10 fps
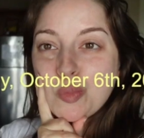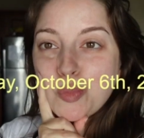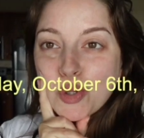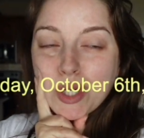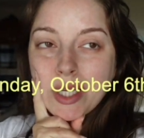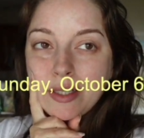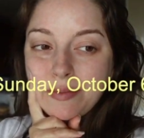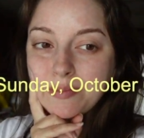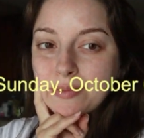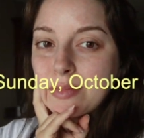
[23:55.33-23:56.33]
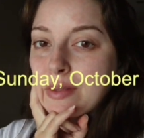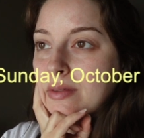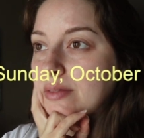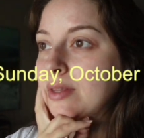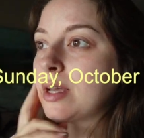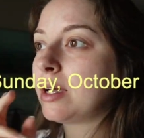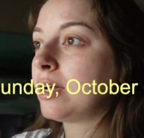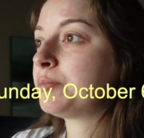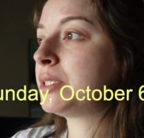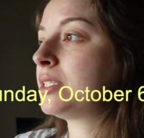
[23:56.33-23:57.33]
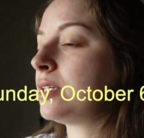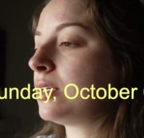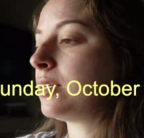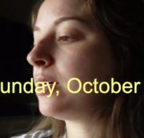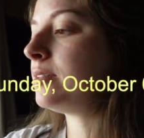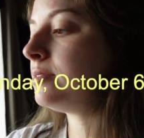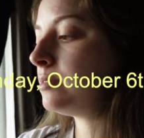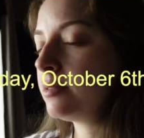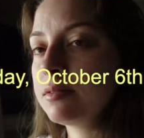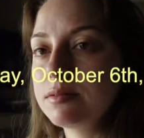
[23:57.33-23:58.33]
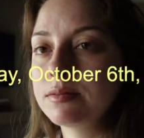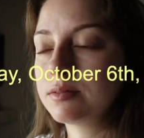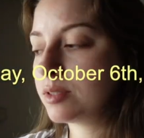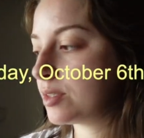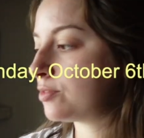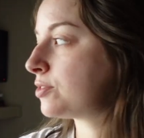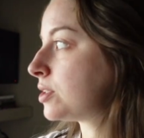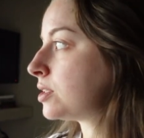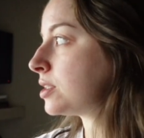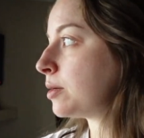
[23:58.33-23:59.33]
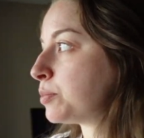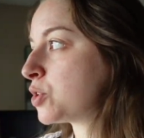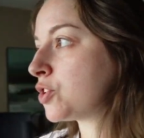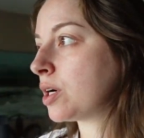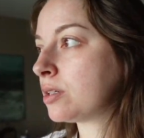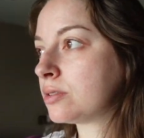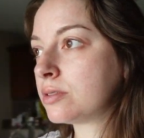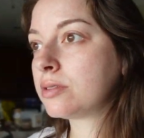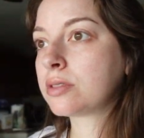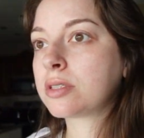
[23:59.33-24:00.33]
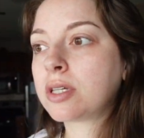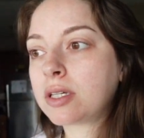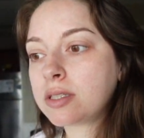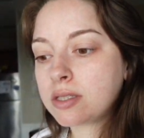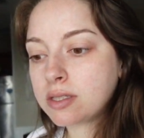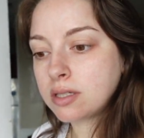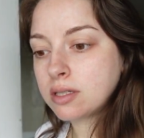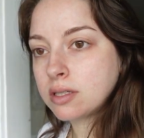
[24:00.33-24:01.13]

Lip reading: morning. Happy Sunday. Let's feel the temperature out. Looks like it's,